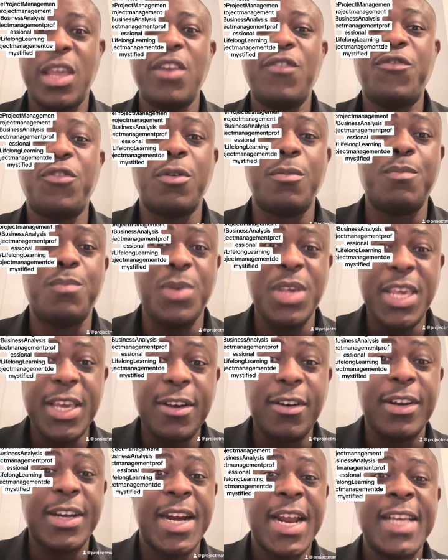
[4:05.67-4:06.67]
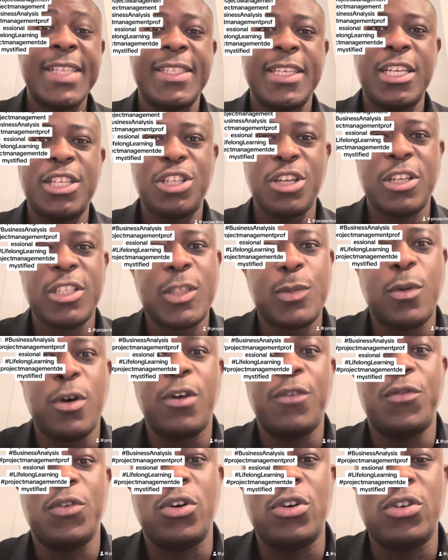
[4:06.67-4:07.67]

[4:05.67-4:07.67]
for big organizations, but for